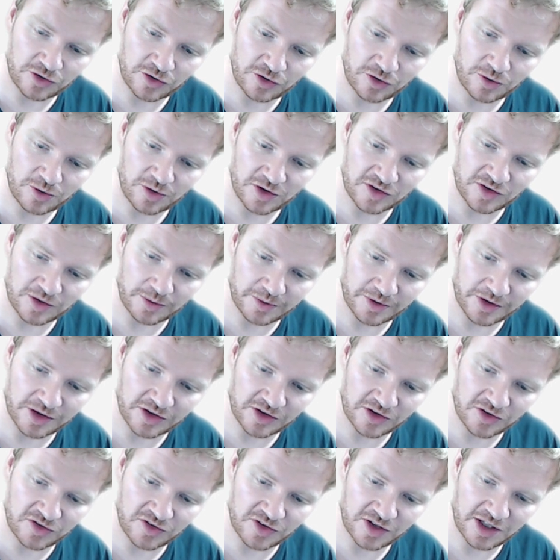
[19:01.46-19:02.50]
do is I'm going
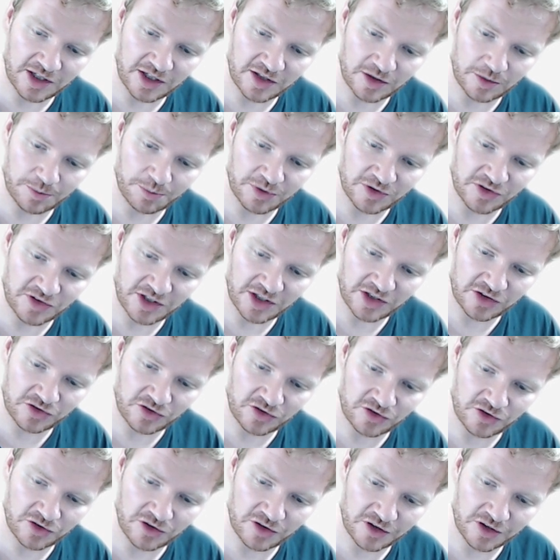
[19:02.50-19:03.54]
to say that
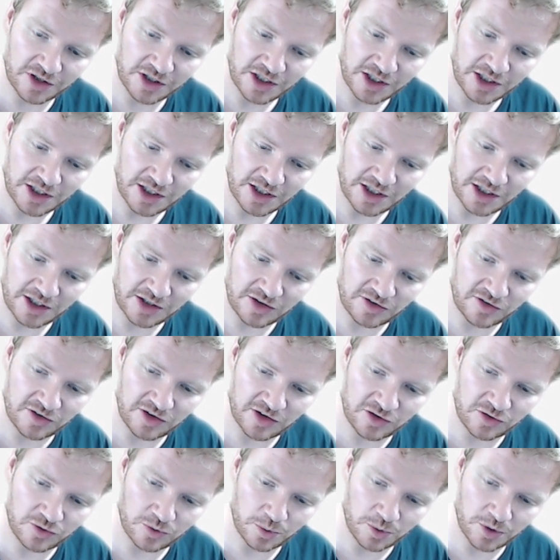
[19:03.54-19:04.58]
potential is
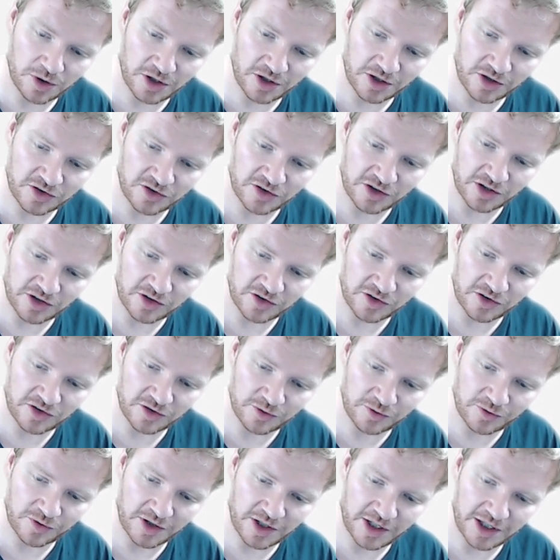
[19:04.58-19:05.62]
this work done
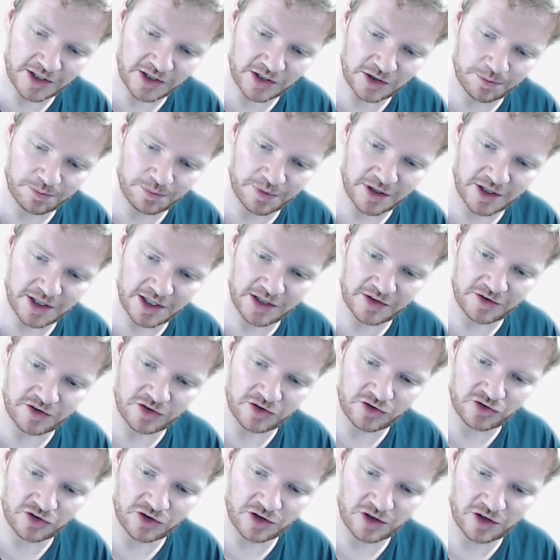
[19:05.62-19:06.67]
divided by the
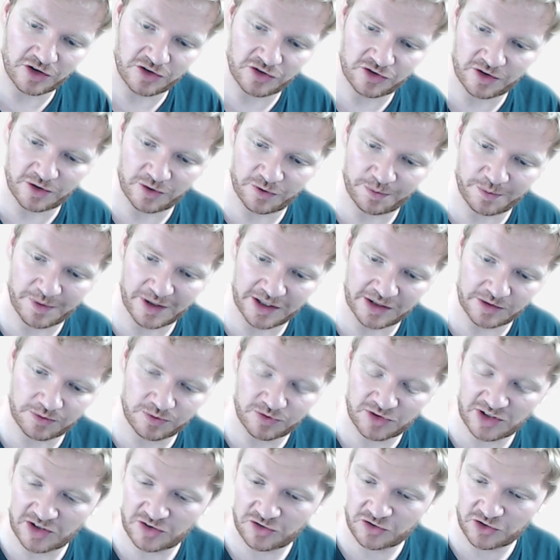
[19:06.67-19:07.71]
charge of my
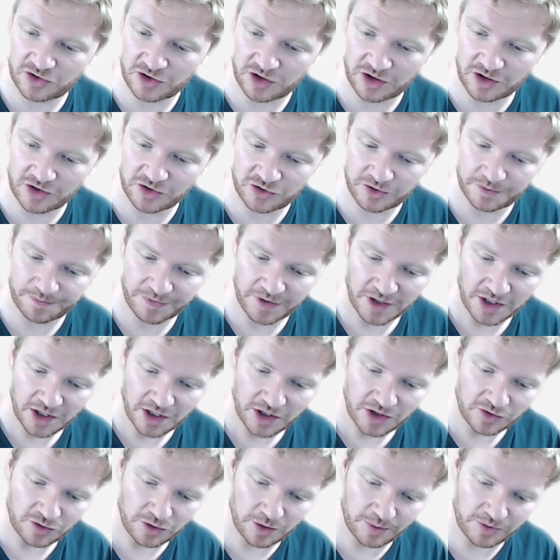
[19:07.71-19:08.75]
test charge.
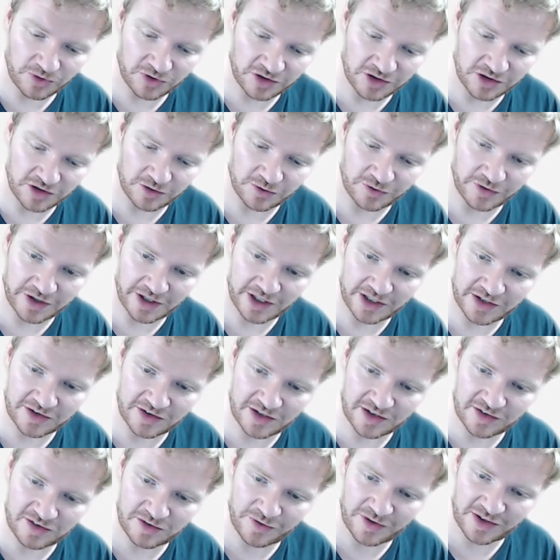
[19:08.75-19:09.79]
So I'm just going to divide
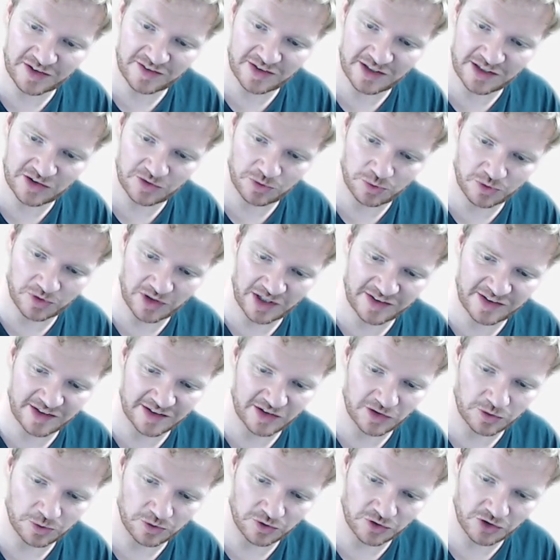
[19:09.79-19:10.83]
this. If I say this, I
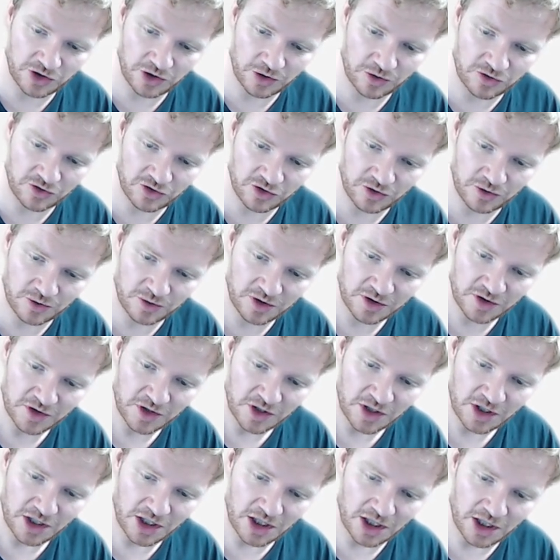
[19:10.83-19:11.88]
said this was Q2,
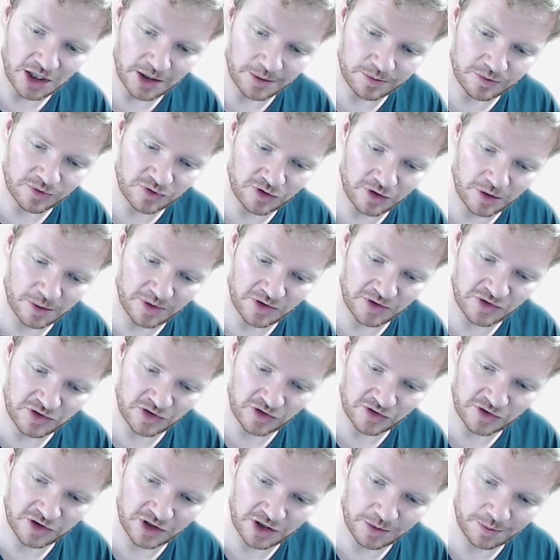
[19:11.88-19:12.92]
um, so it's
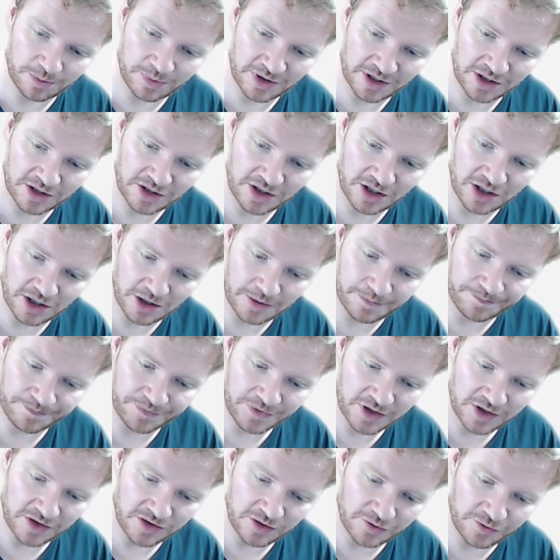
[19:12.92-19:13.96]
just going to
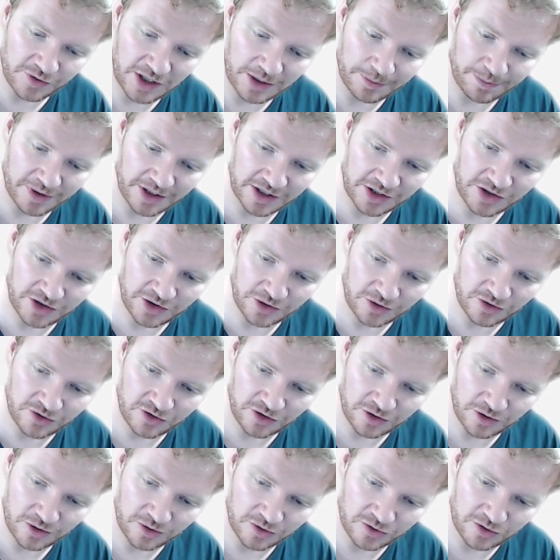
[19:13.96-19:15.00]
become divide by
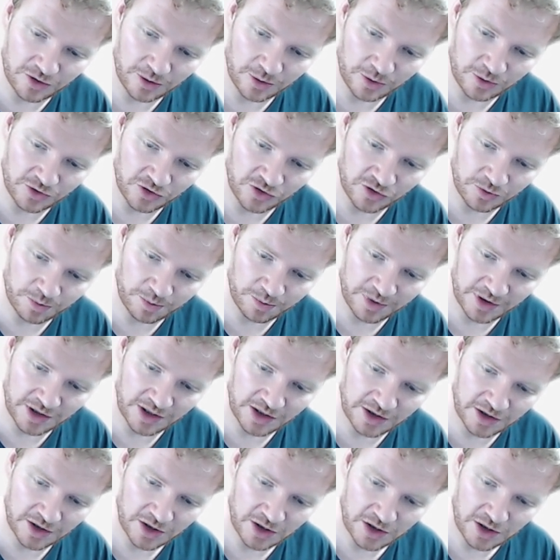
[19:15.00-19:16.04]
Q2, so it would just
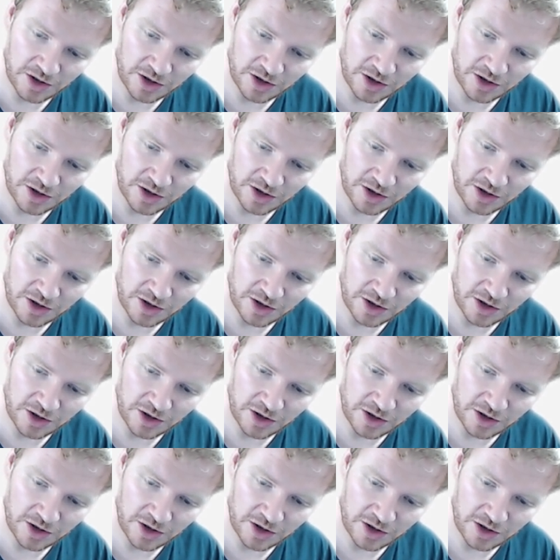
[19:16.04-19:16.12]
be